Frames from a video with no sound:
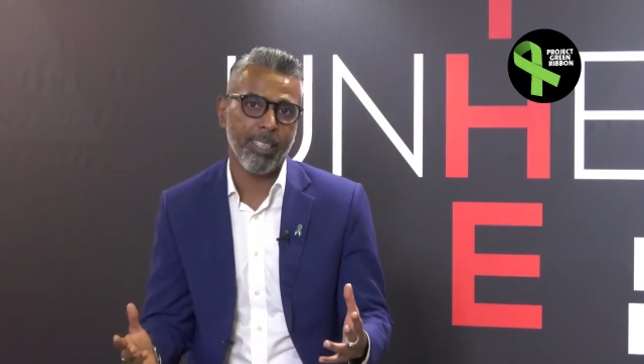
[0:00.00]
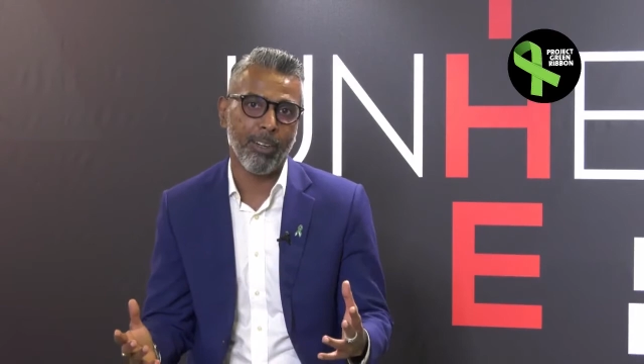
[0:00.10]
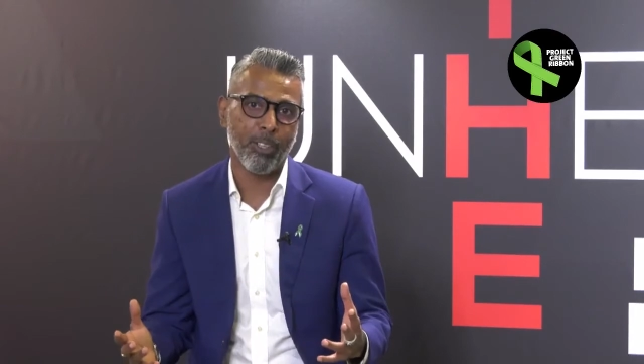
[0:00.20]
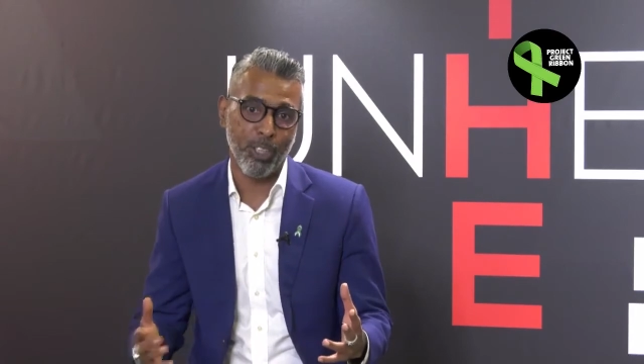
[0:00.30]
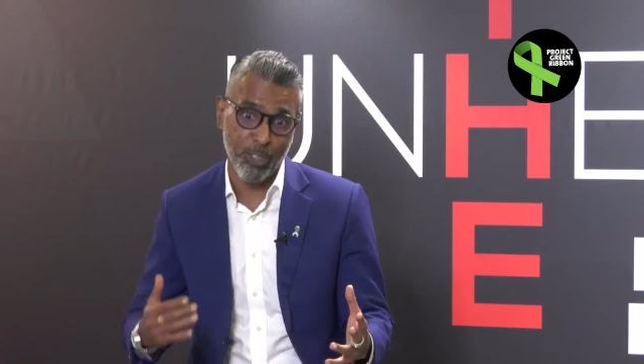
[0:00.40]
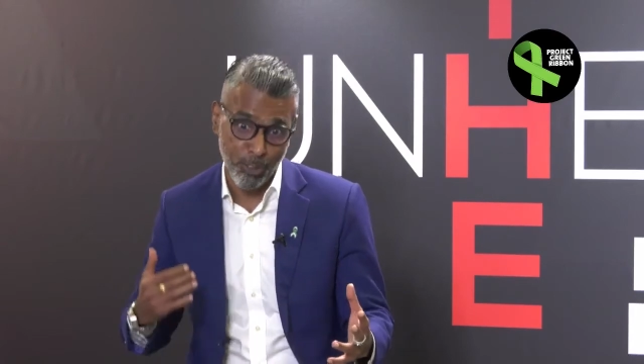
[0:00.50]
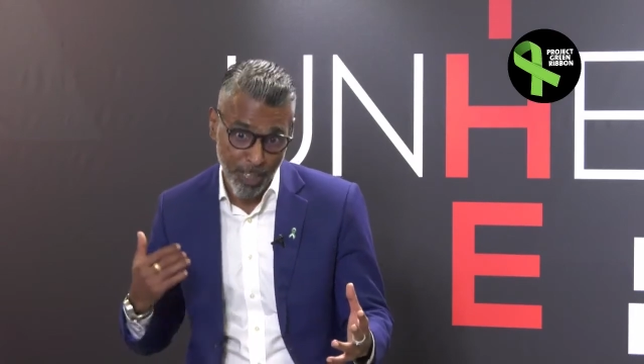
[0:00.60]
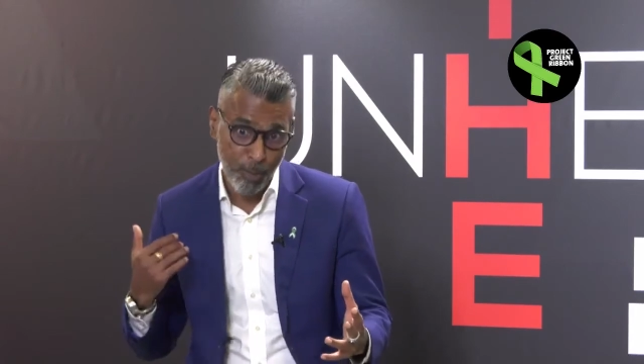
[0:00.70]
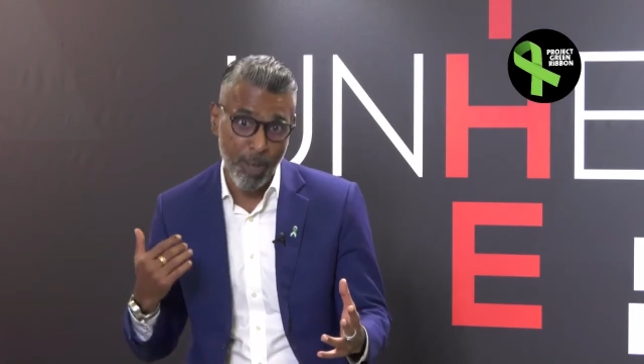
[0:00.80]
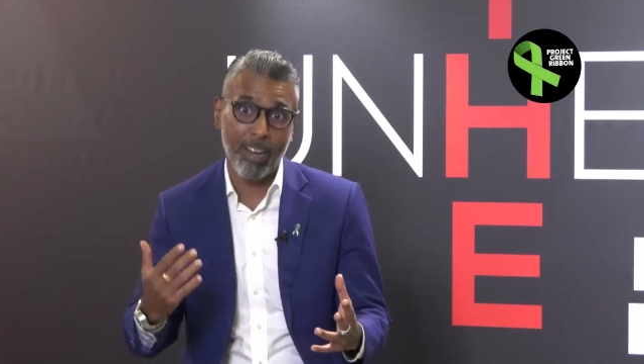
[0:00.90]
she straight
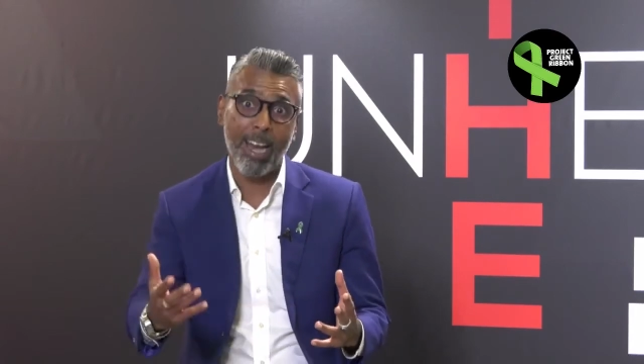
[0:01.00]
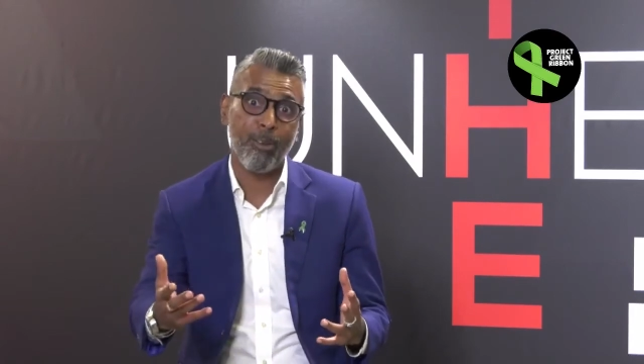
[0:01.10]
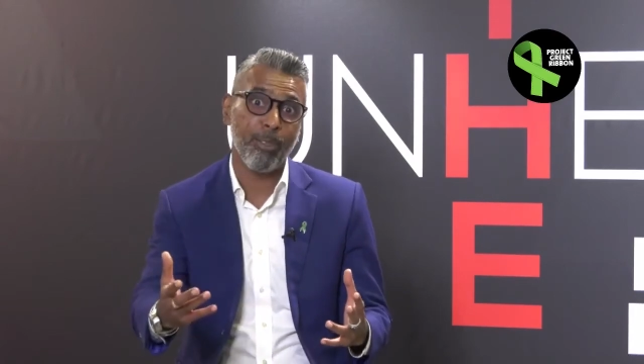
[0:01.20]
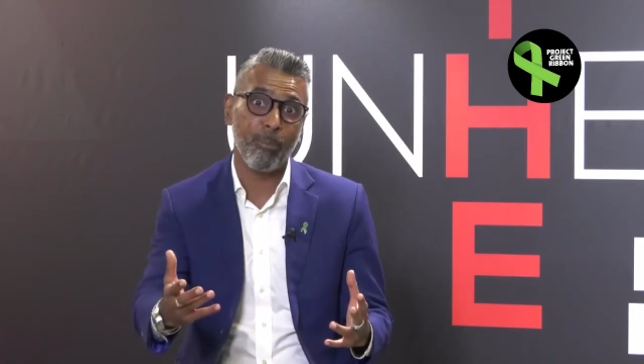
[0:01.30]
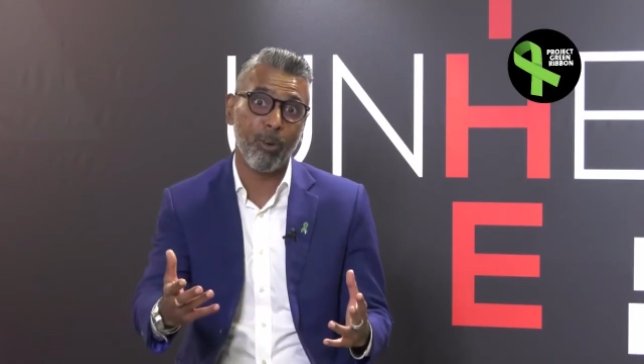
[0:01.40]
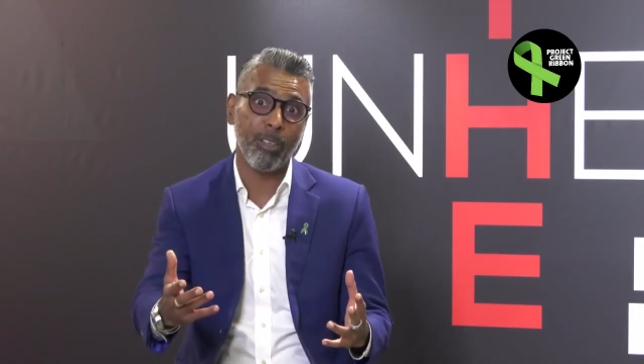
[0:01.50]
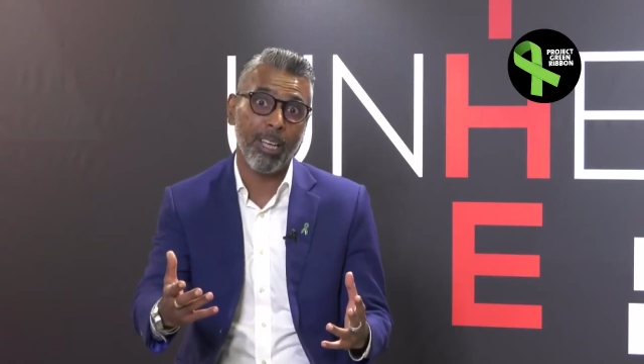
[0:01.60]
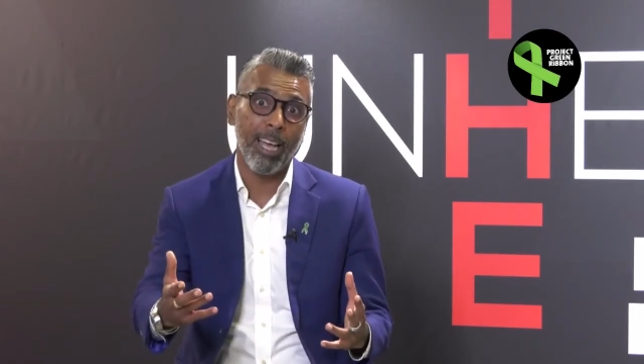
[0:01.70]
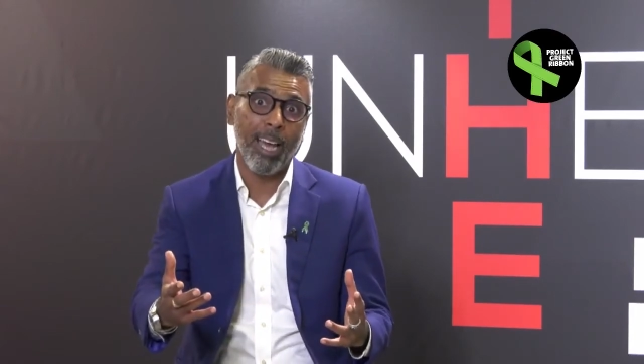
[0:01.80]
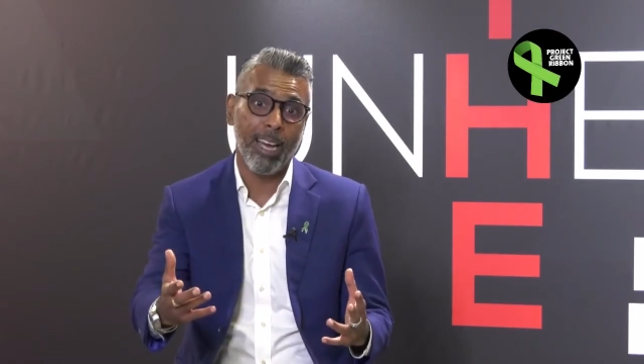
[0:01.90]
away ran to the
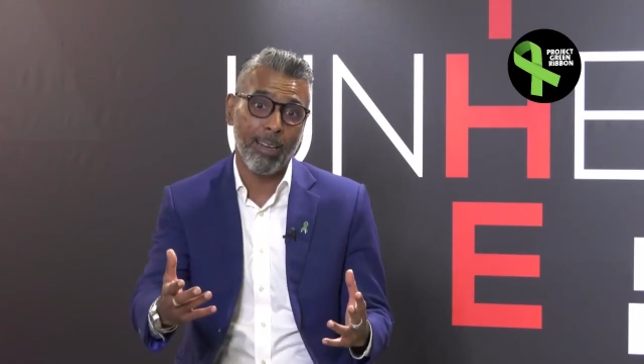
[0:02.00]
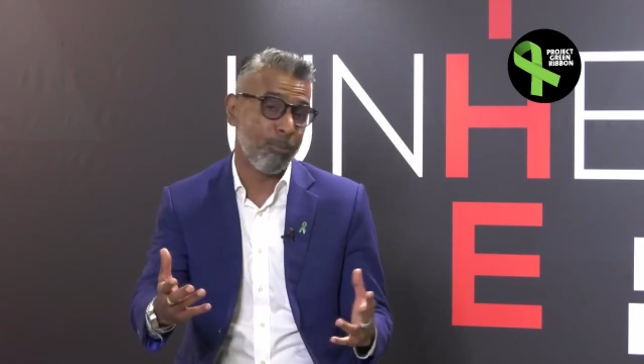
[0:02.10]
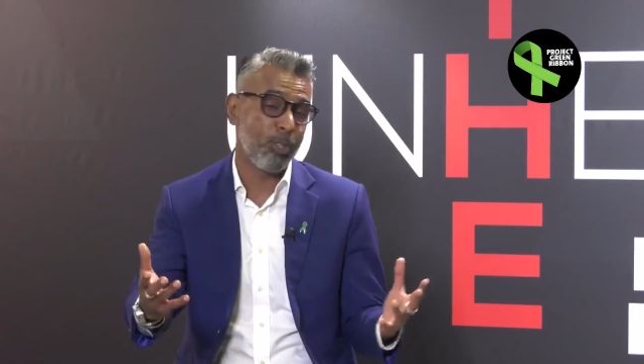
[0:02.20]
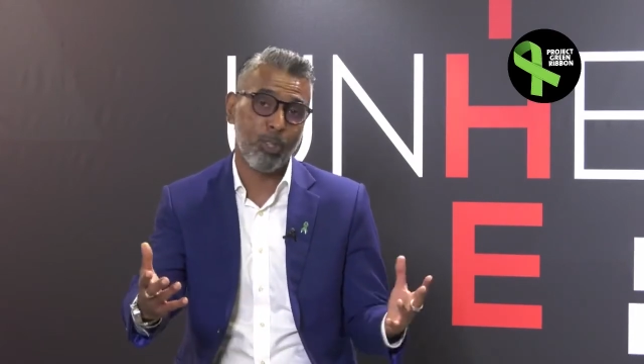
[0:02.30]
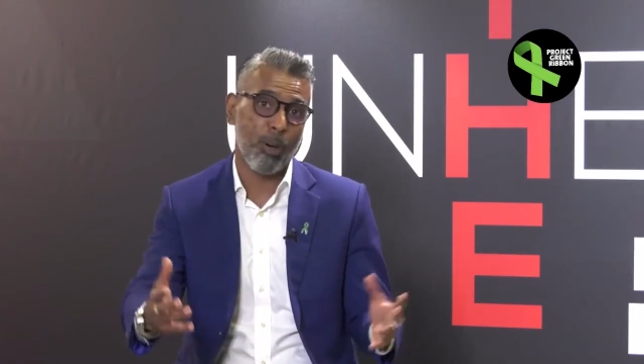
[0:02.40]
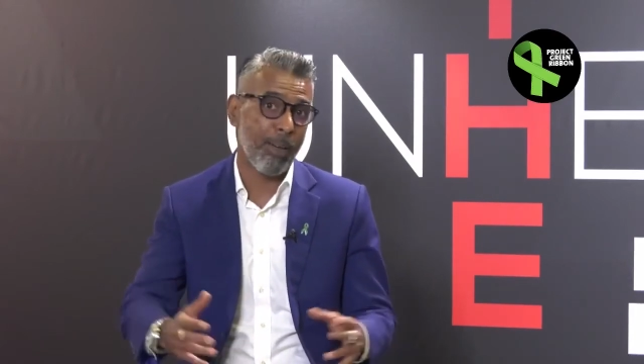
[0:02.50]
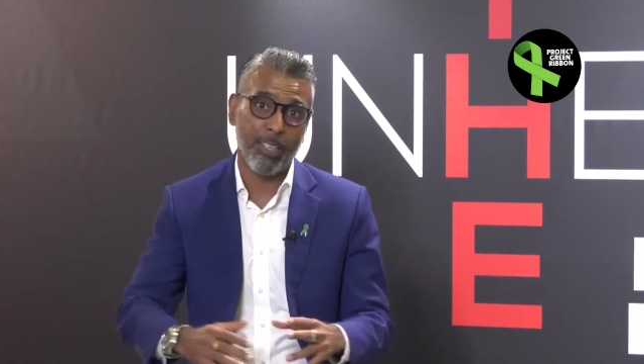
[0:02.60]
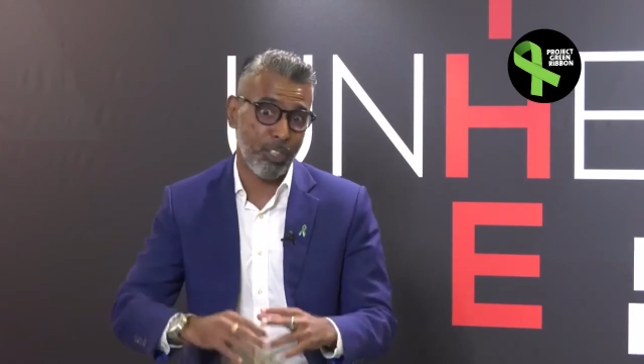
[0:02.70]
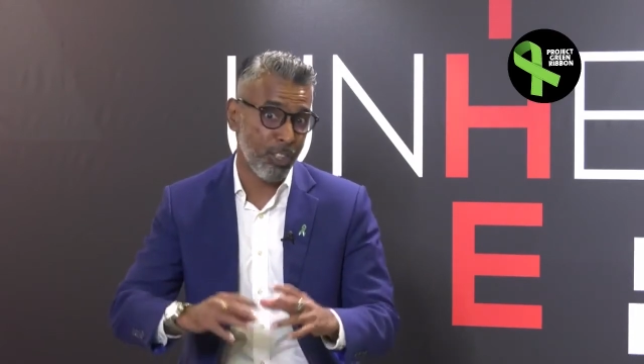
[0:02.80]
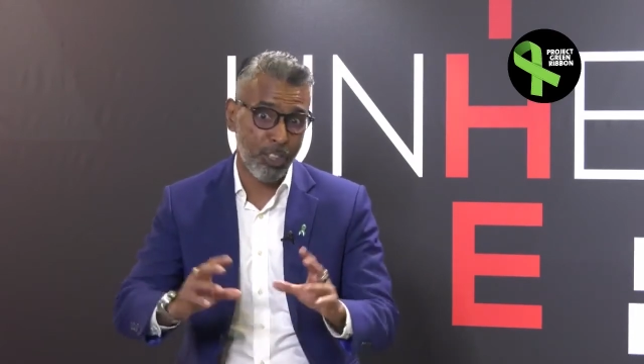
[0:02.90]
bookshop,
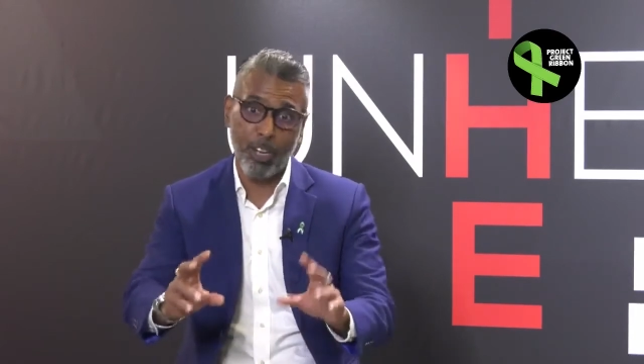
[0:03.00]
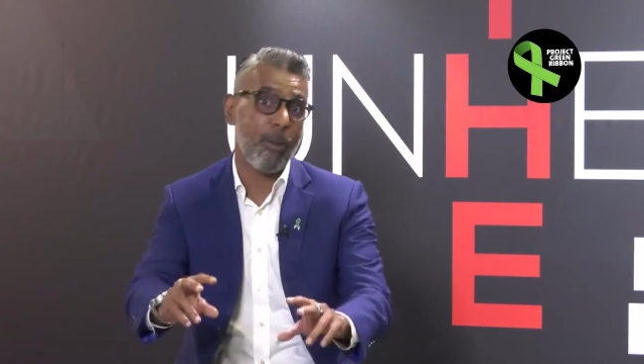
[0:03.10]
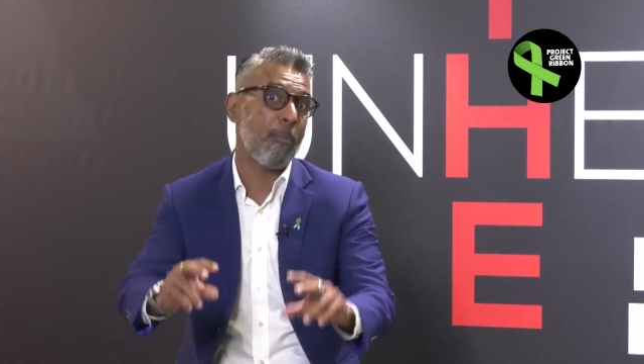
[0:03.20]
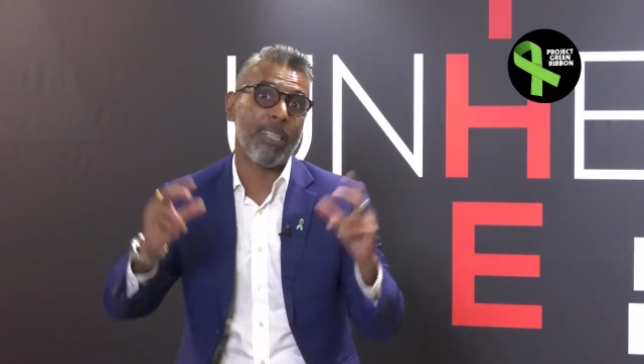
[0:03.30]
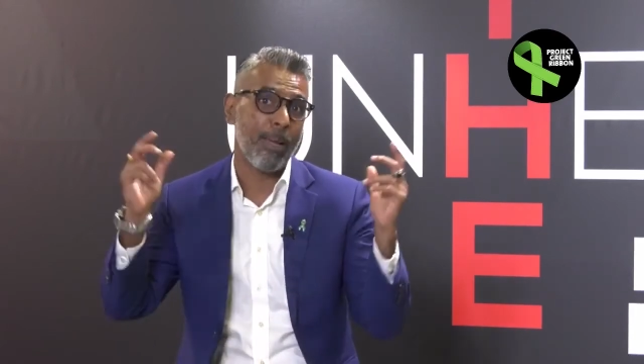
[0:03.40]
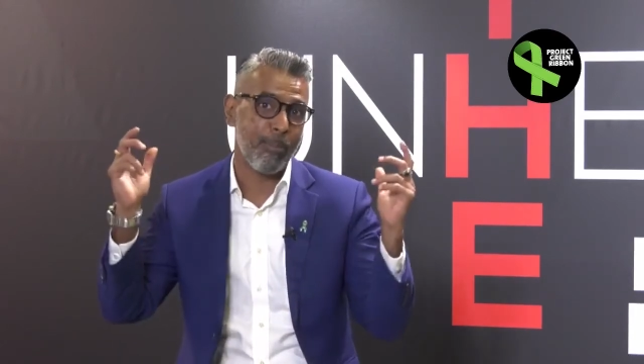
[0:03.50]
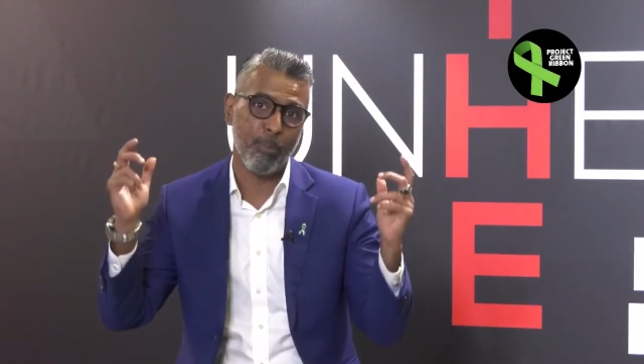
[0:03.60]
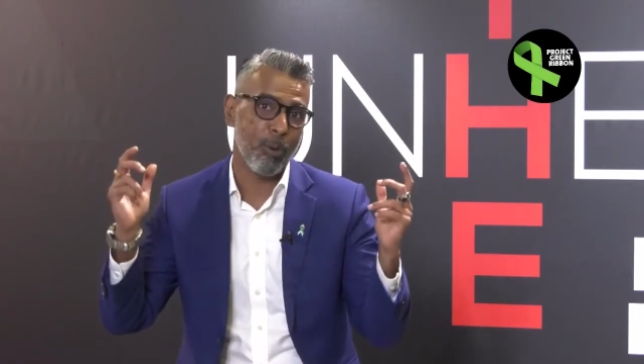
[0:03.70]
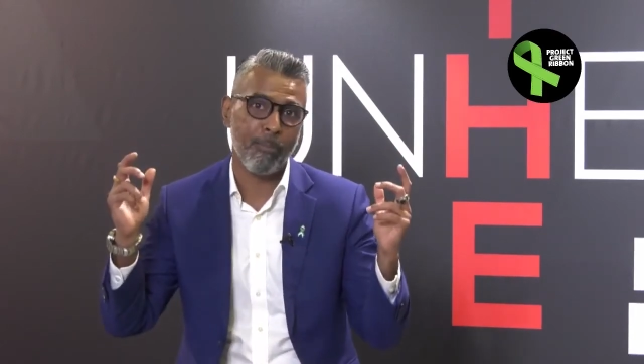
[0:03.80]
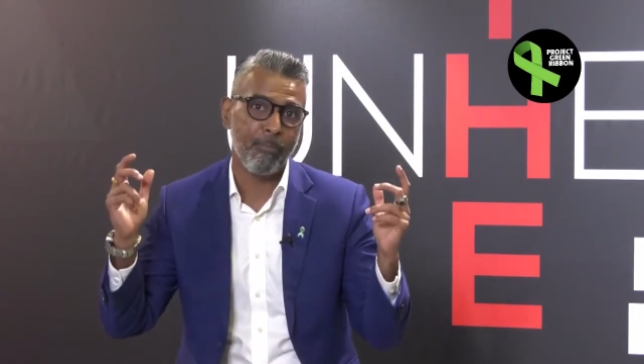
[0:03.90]
and she straight away picked up a book,